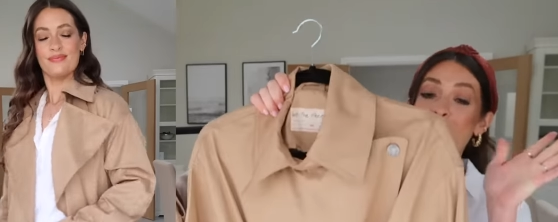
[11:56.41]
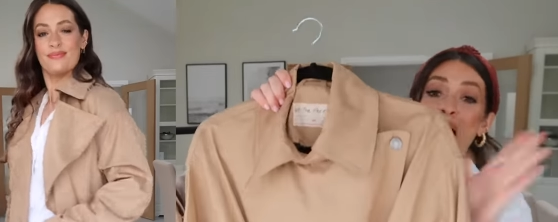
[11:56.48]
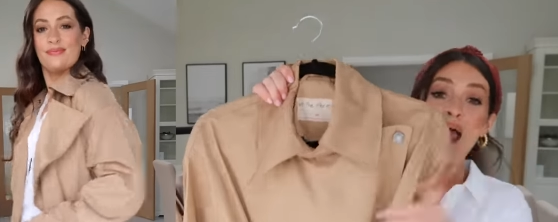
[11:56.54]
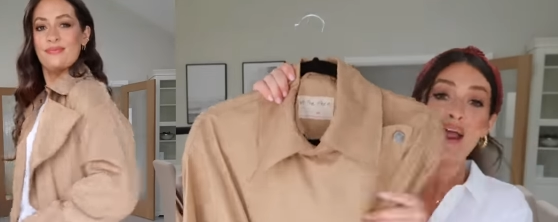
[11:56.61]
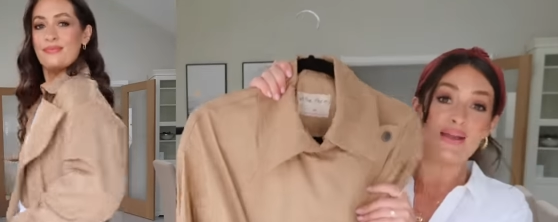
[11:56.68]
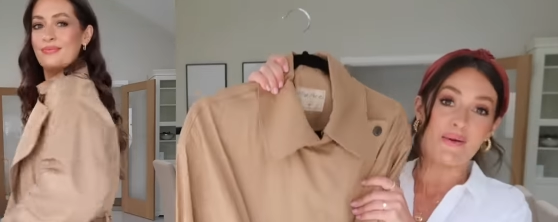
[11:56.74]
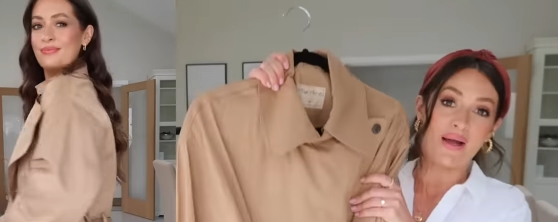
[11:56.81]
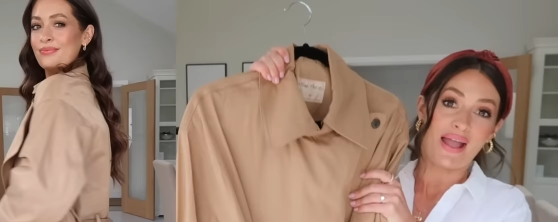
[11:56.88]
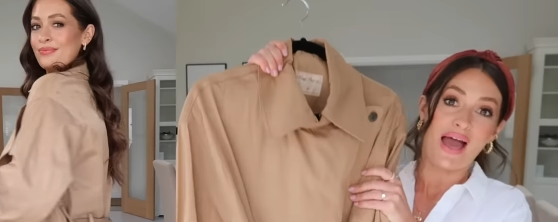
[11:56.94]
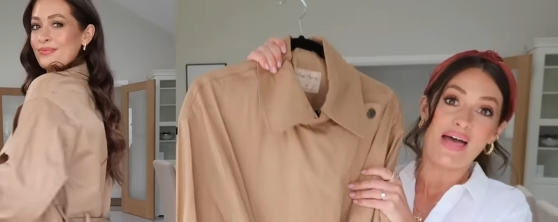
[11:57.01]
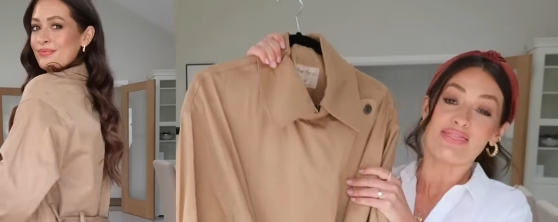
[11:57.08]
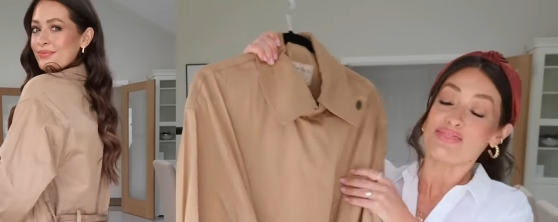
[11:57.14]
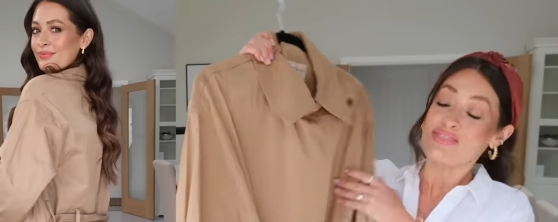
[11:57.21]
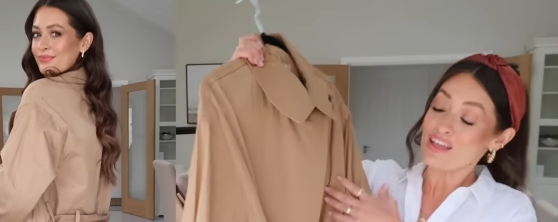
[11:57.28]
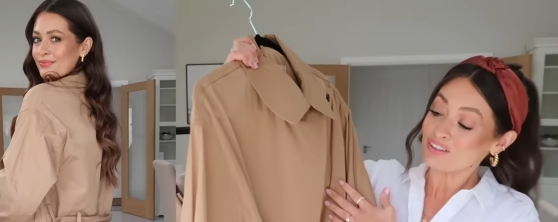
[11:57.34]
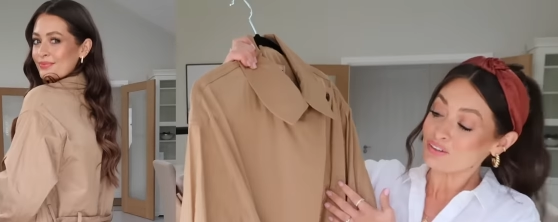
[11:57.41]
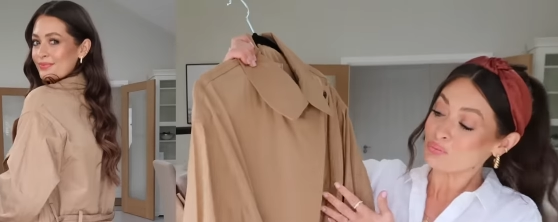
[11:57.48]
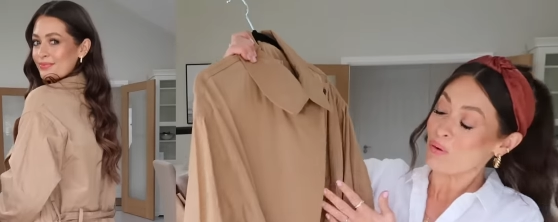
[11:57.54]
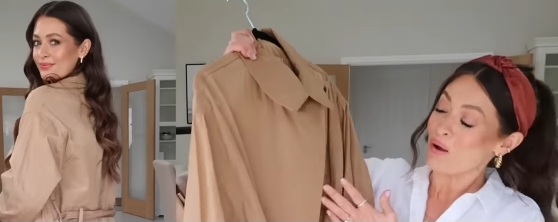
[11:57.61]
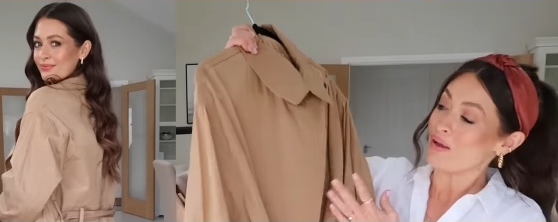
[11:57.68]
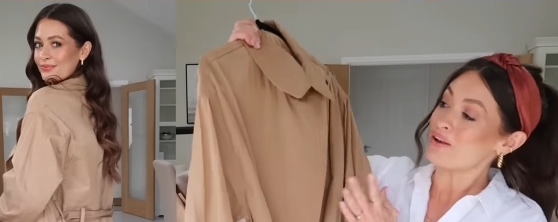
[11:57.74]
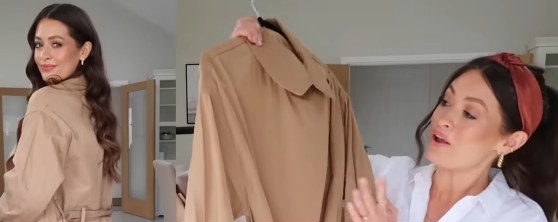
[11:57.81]
Speaker 1: Anyway, this
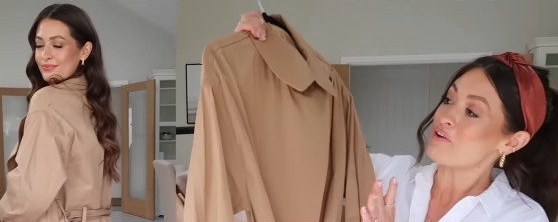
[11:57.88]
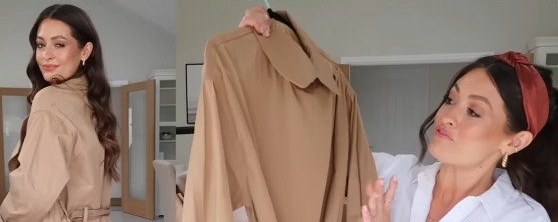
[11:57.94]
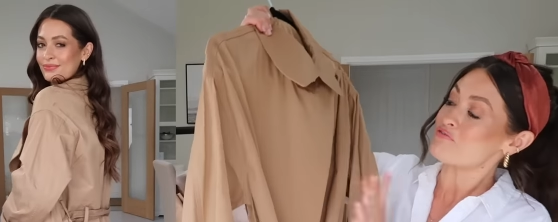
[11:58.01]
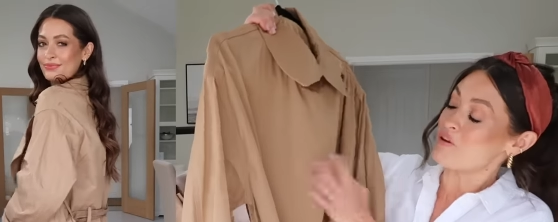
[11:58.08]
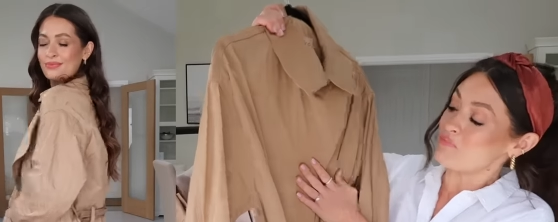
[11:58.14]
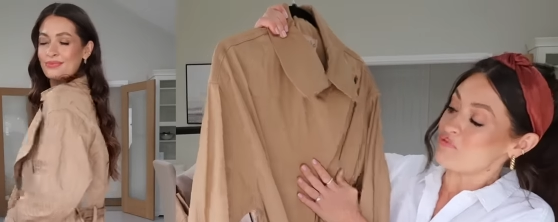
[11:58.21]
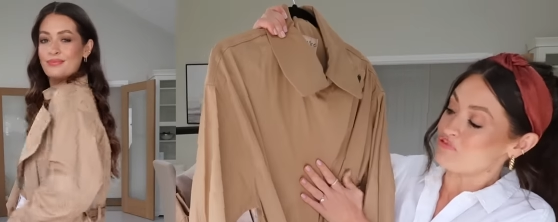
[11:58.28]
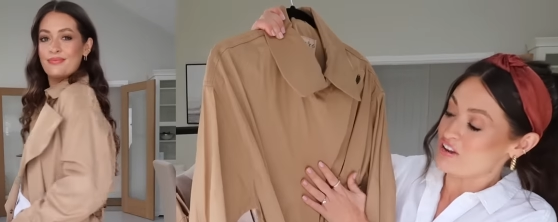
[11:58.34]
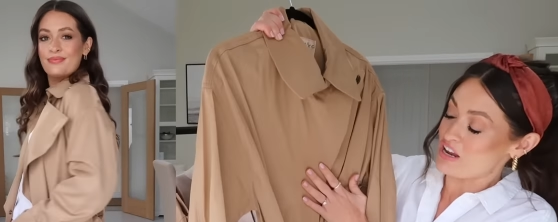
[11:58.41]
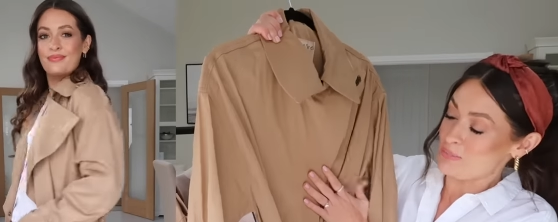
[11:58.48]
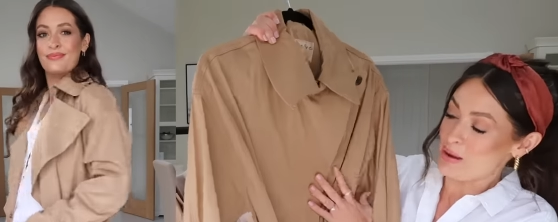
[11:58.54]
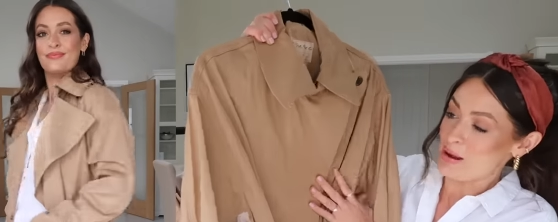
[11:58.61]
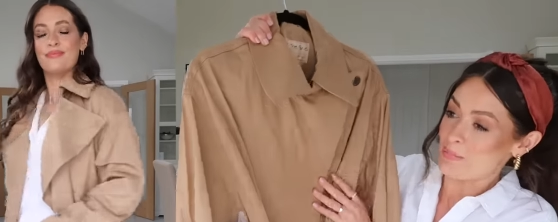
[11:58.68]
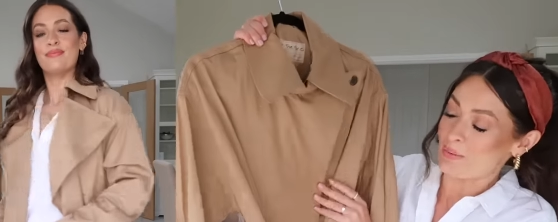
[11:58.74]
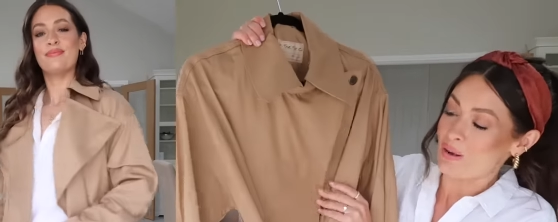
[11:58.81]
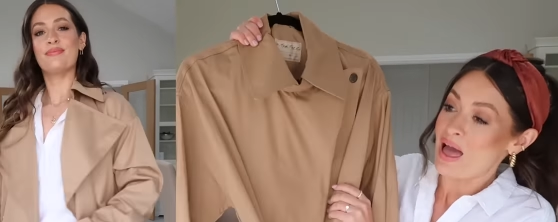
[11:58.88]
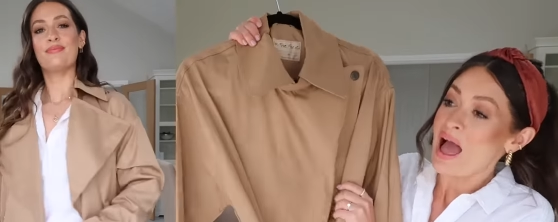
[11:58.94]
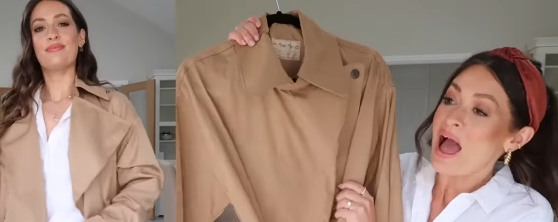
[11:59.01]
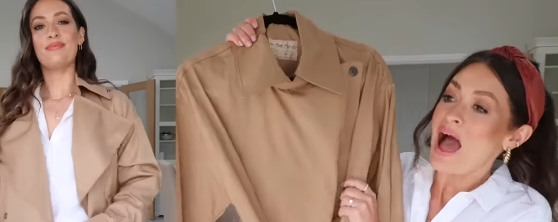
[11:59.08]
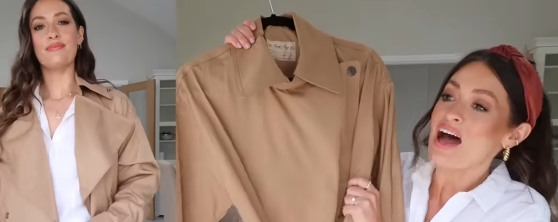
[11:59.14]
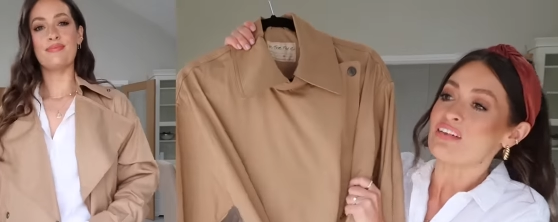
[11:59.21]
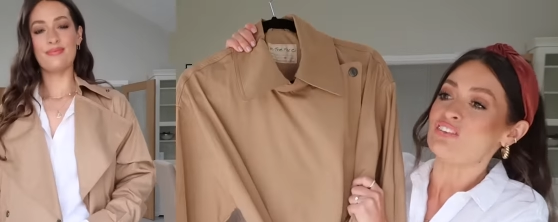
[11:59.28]
one from Free People
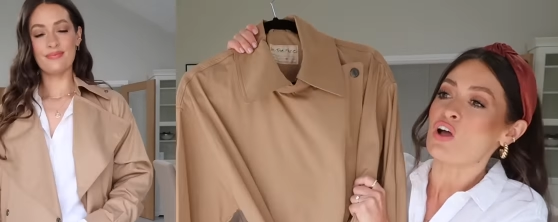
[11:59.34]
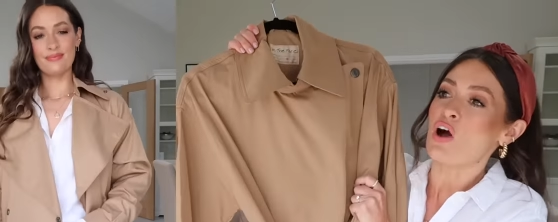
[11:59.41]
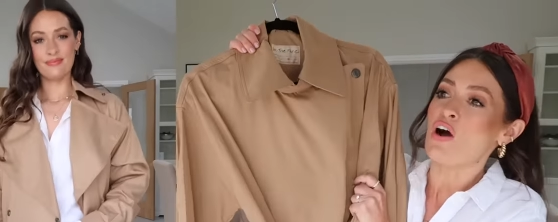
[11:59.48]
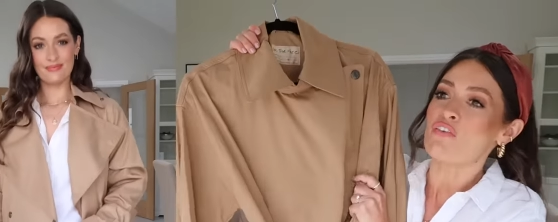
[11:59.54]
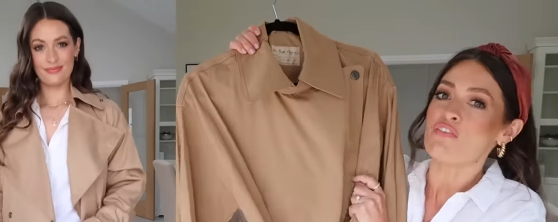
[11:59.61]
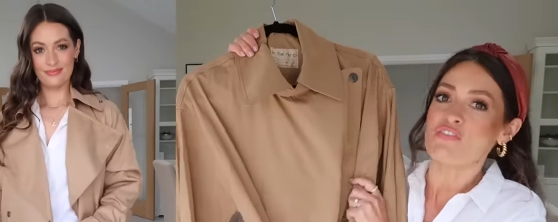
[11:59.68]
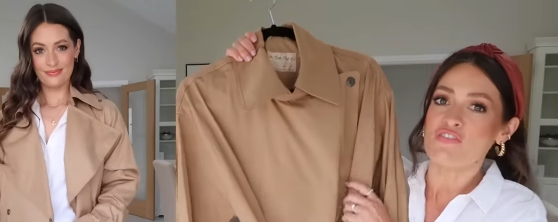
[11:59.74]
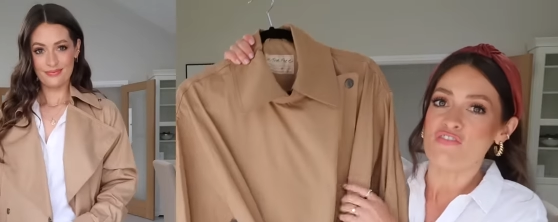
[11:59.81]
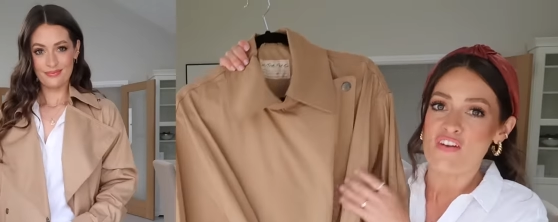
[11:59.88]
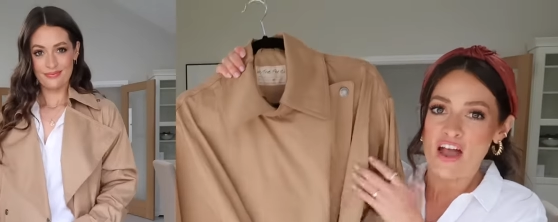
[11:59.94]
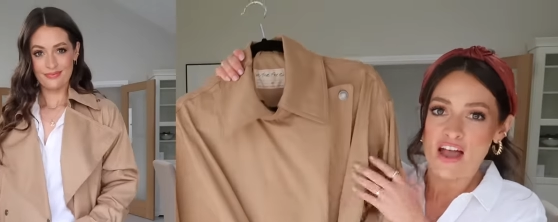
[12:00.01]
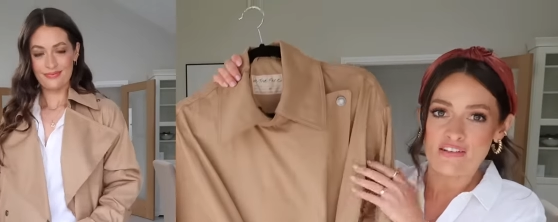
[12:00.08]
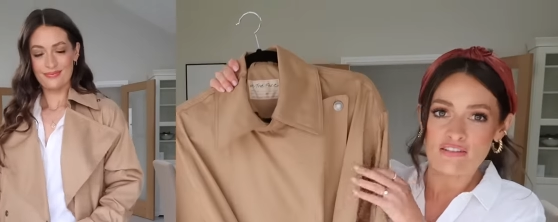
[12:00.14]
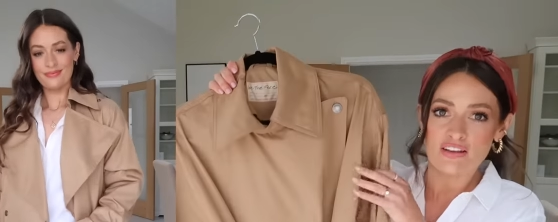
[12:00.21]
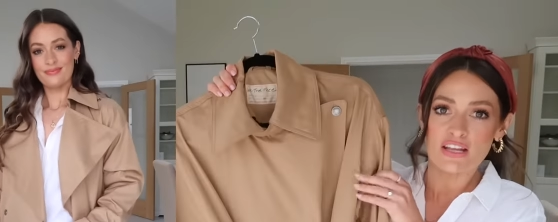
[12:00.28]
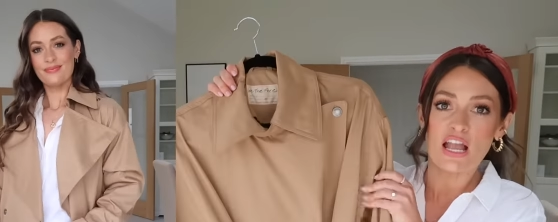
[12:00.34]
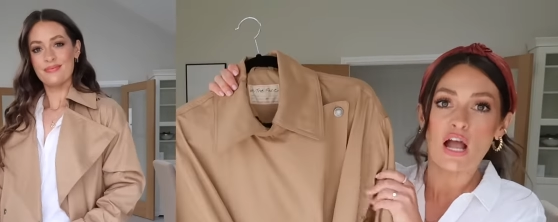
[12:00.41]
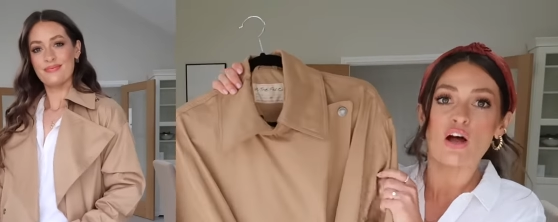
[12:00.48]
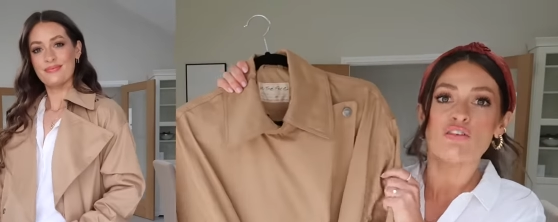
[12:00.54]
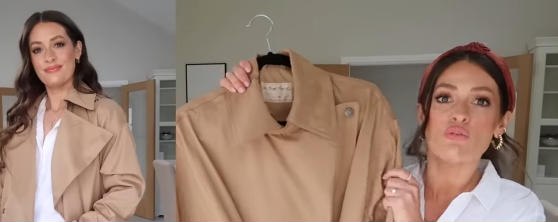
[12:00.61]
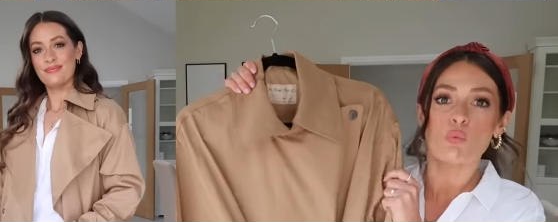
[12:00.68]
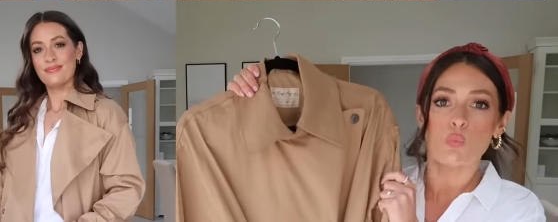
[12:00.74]
has got a very